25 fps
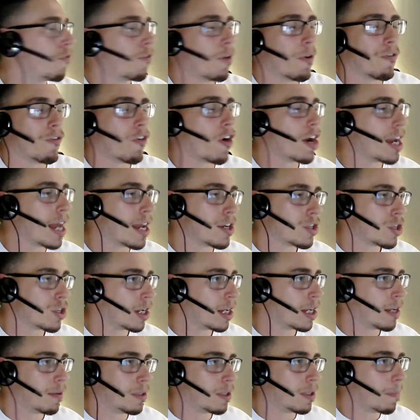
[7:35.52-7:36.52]

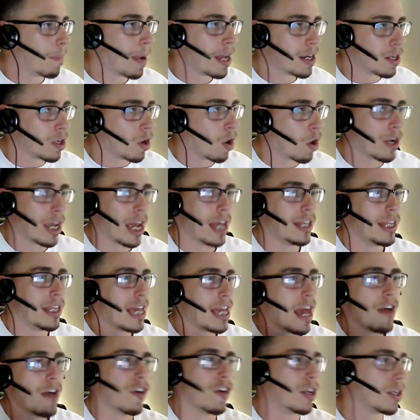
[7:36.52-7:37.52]
financially dependent on it, and
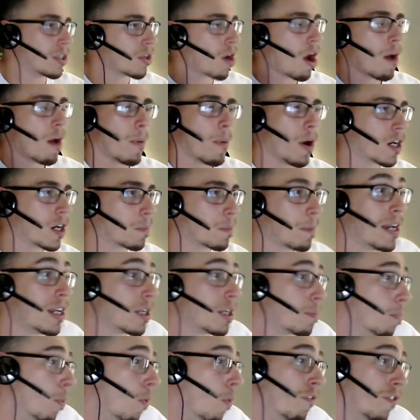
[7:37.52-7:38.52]
the effort and time I expend,
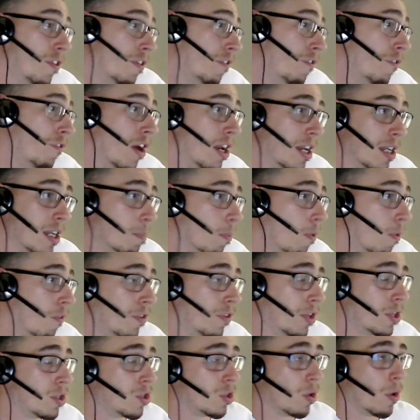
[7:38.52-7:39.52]
it's more for the fun, it's more
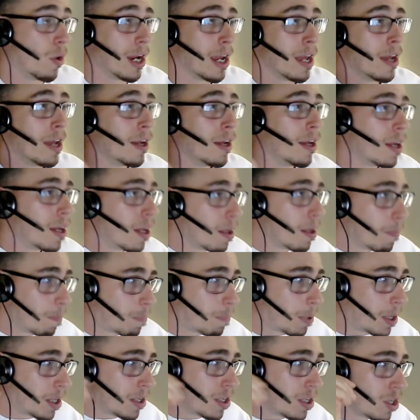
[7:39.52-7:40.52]
for the joy.
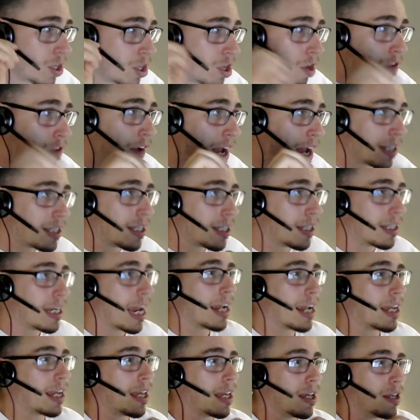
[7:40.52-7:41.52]
But you've had to
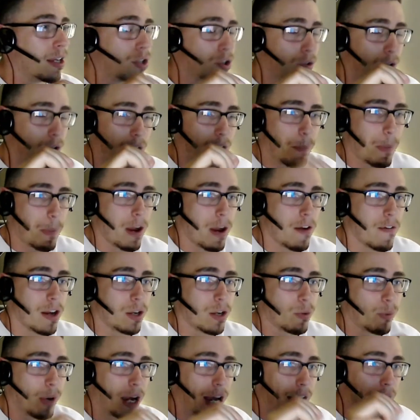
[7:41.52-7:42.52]
tank it during a
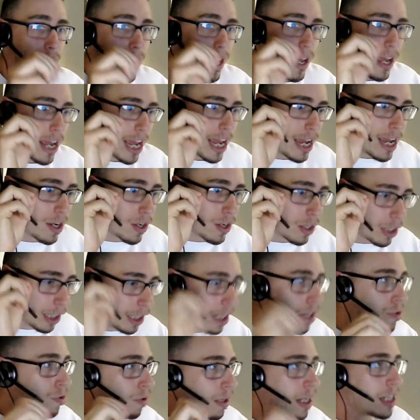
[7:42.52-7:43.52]
period where it could
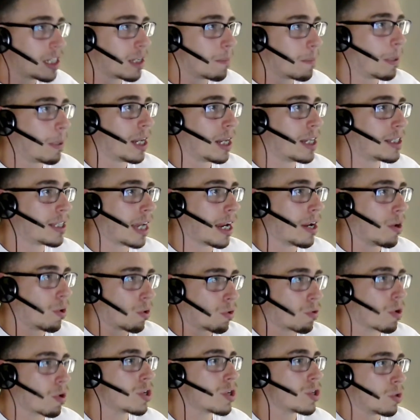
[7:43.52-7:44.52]
literally debilitate or
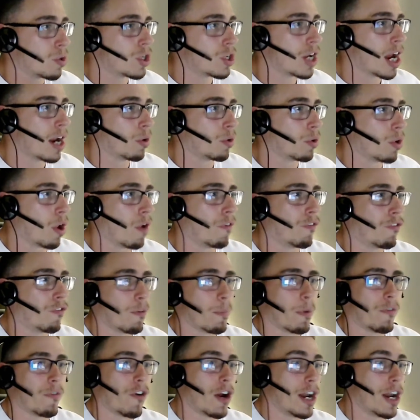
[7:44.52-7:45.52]
crush your channel, not
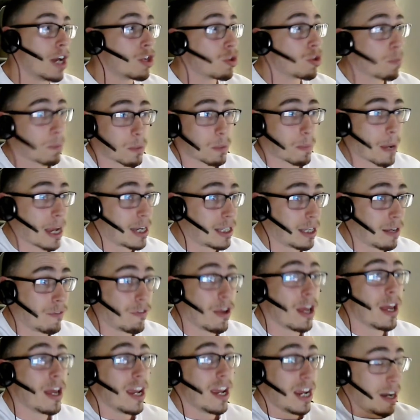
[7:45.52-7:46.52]
from a financial perspective,
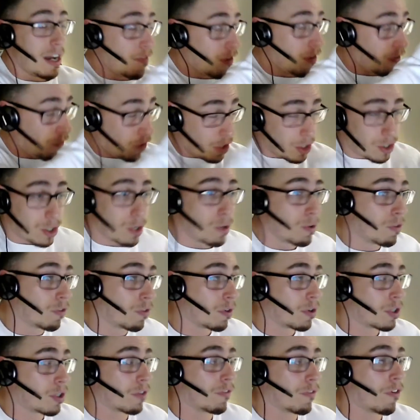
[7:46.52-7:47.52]
and even if you
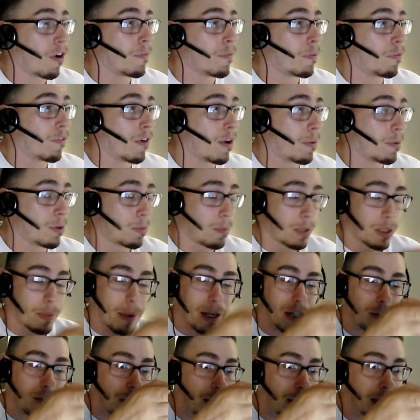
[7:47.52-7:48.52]
do survive the financial
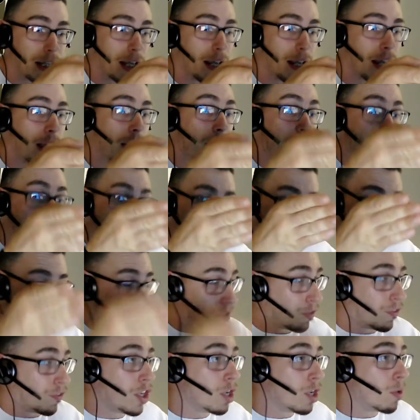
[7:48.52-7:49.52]
perspective,
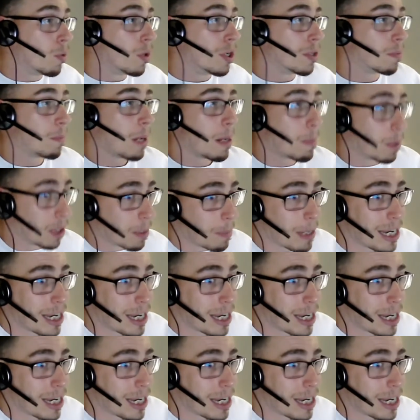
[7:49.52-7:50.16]
it's viewers, people who are being